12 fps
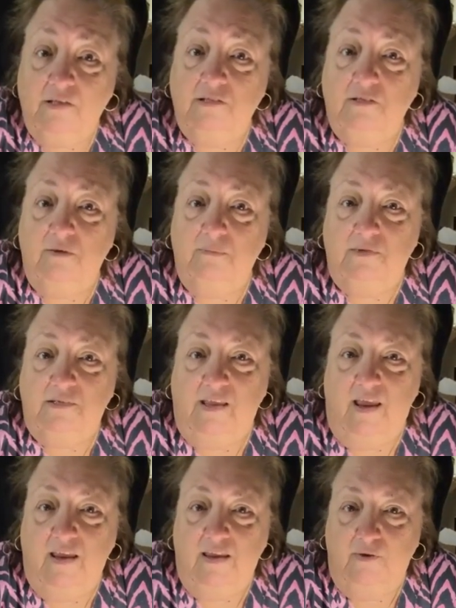
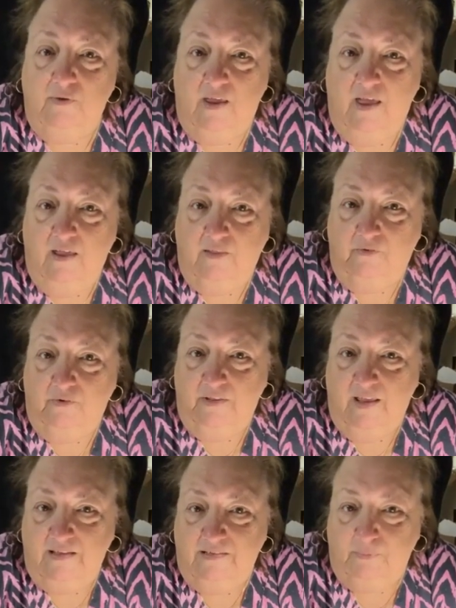Customs. Thank you,
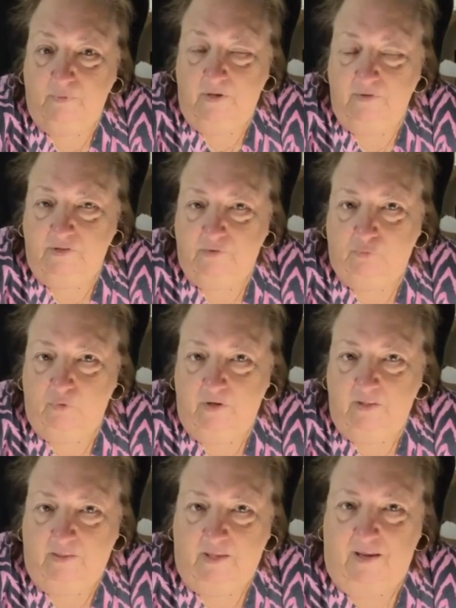Catherine. That's what I was
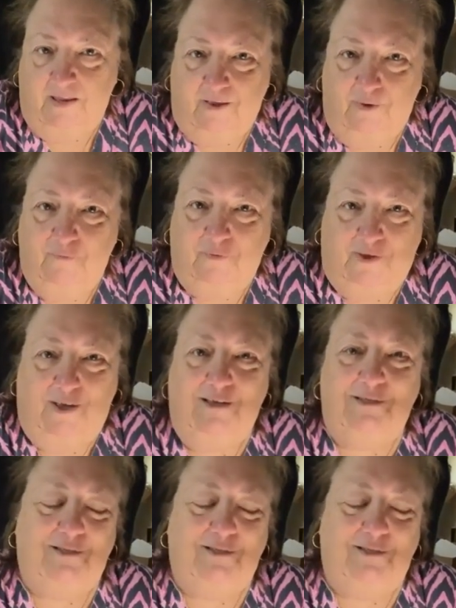trying to think of.